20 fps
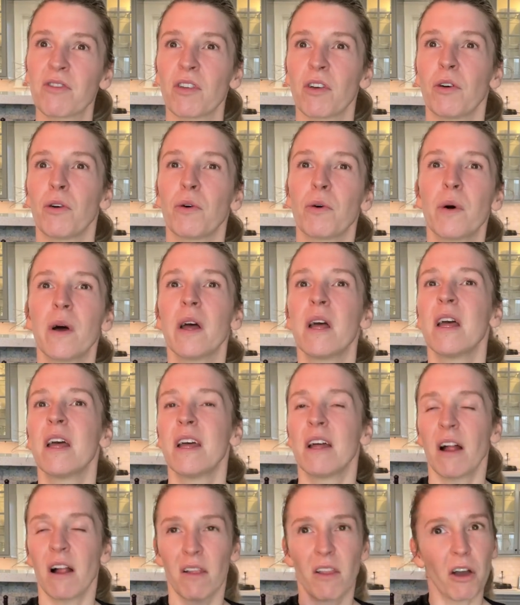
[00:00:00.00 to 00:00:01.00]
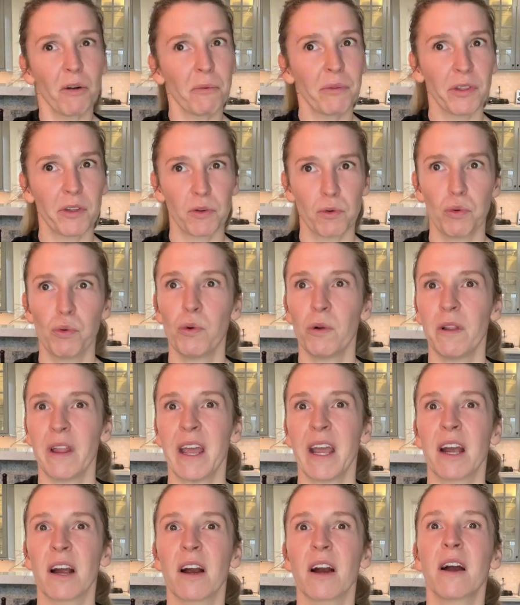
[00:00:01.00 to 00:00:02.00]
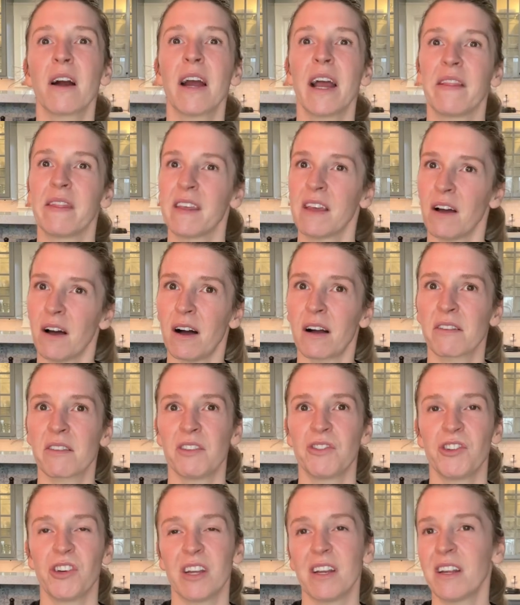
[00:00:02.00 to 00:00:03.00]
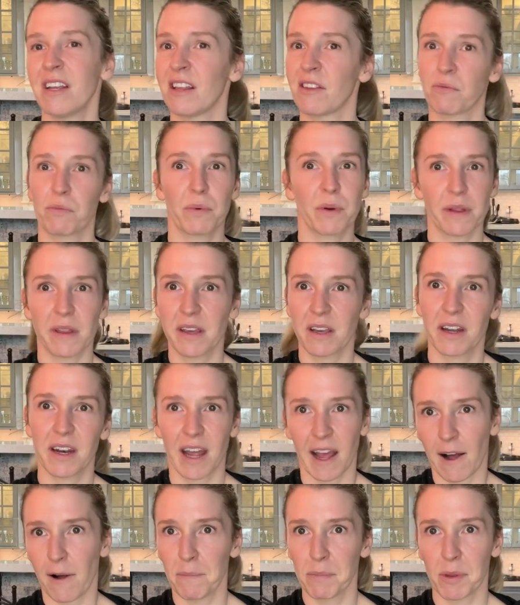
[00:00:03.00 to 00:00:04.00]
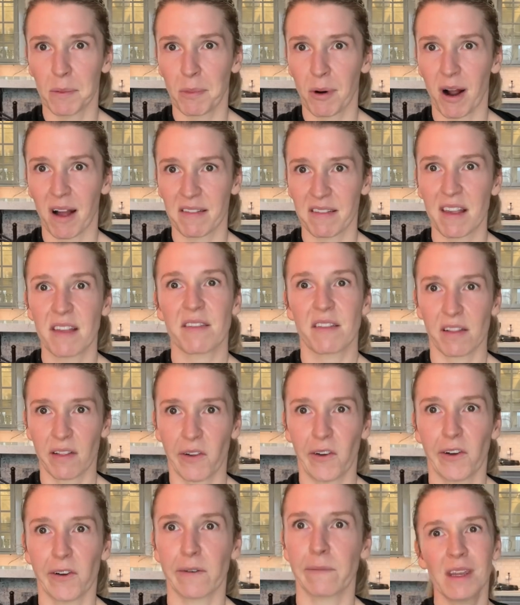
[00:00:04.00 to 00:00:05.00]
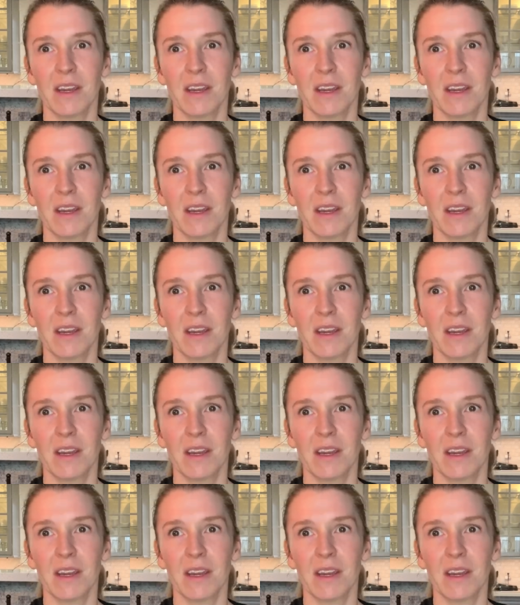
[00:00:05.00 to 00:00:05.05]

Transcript: so along with the cool air and the oxygen, it's really going to help the process along.